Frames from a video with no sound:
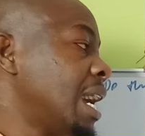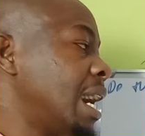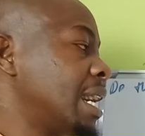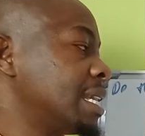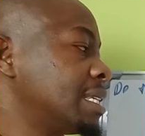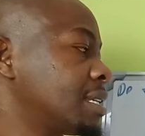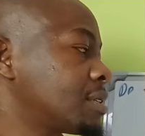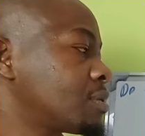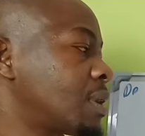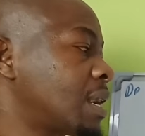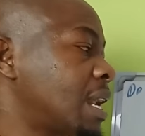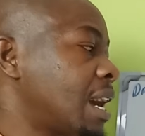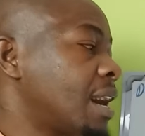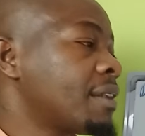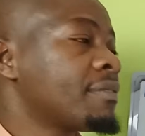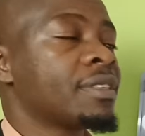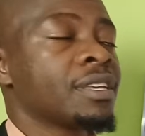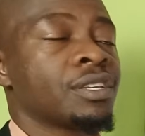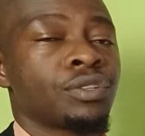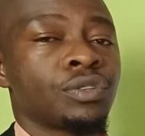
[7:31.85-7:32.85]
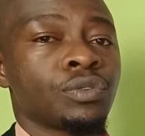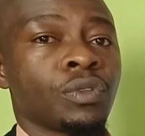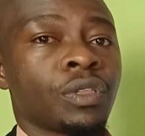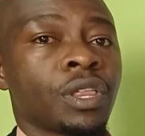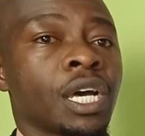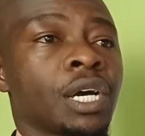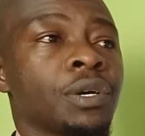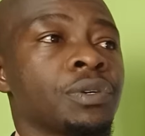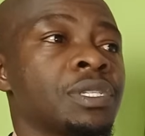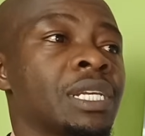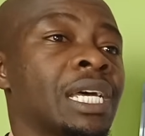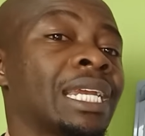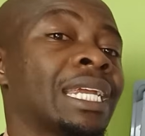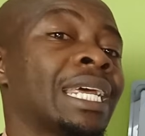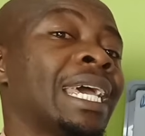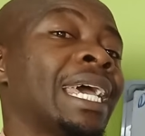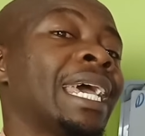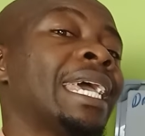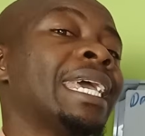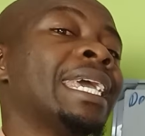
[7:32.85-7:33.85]
I just want to have this 2,000
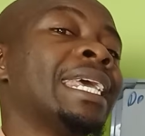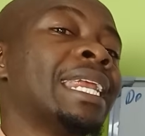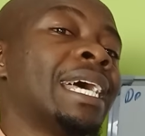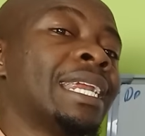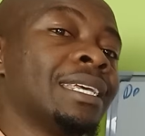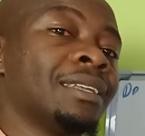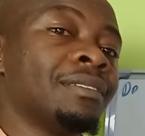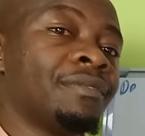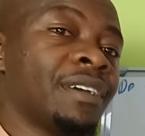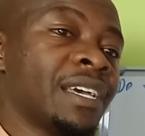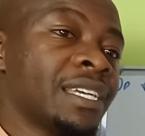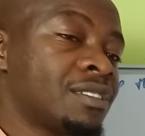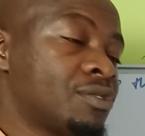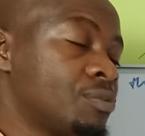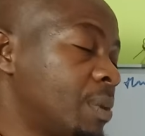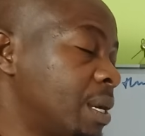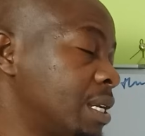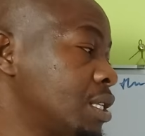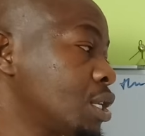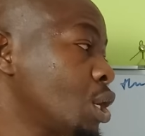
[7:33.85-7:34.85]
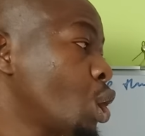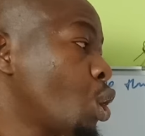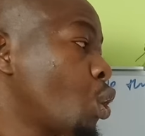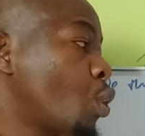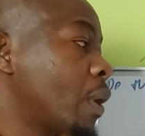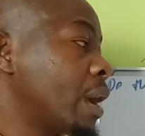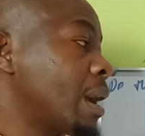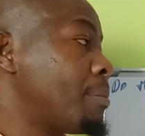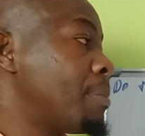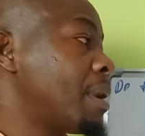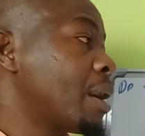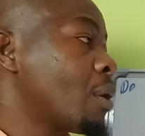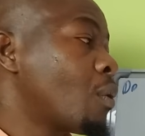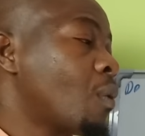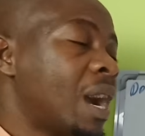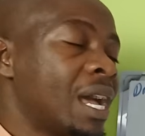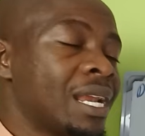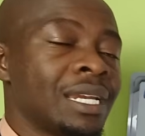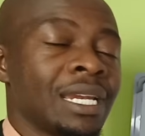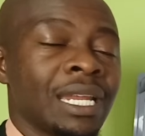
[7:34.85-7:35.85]
in an investment whereby
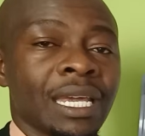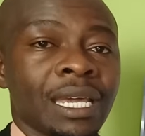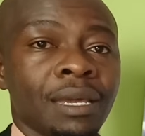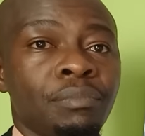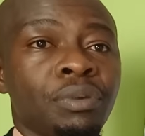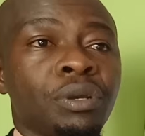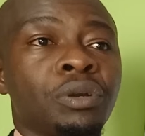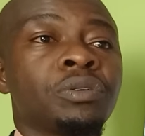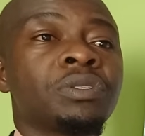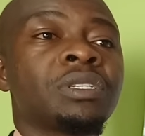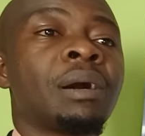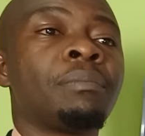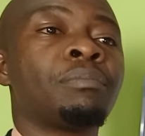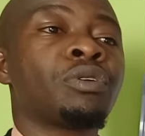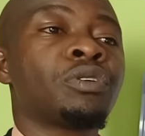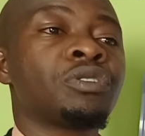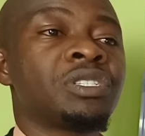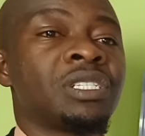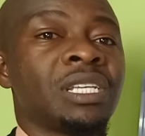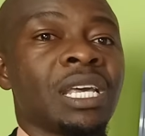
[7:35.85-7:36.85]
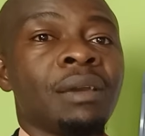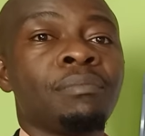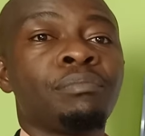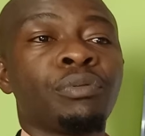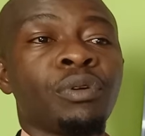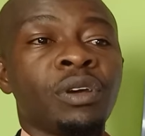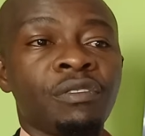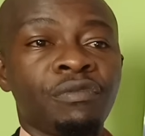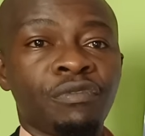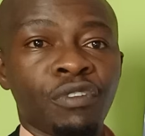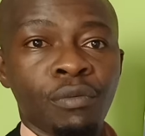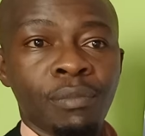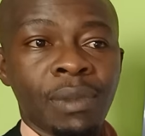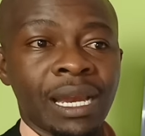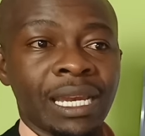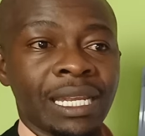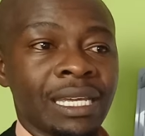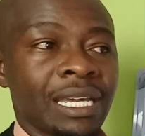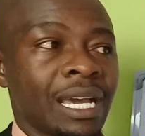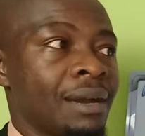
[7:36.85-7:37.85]
one day, because I'm not say employed
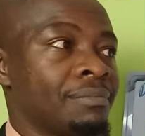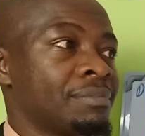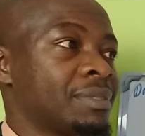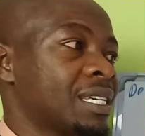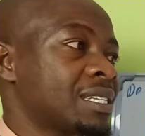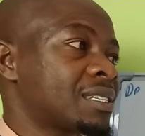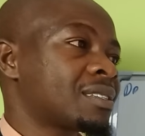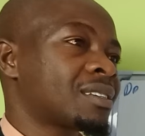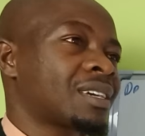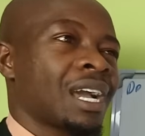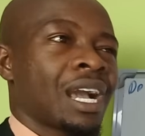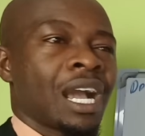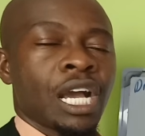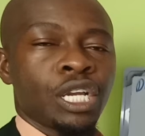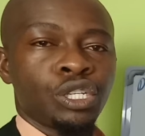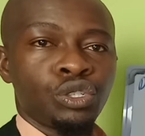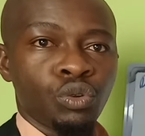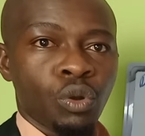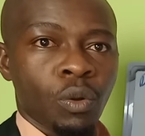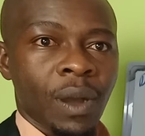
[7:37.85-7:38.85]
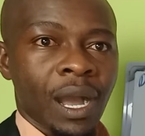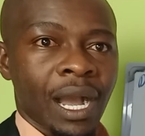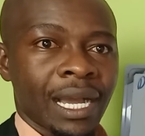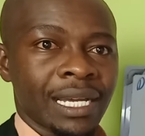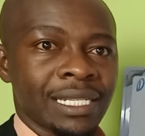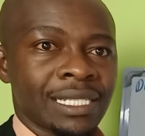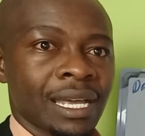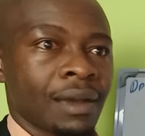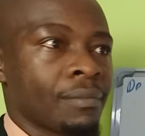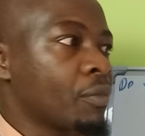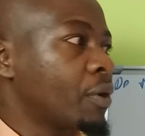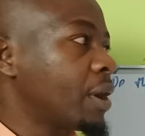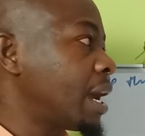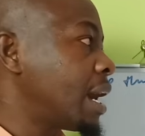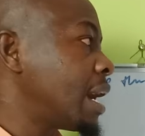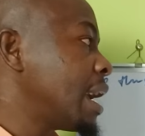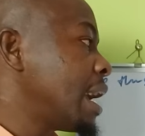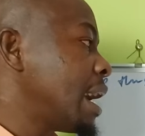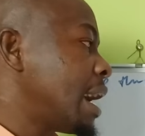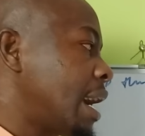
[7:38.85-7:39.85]
formally, I'm just a casual worker somewhere,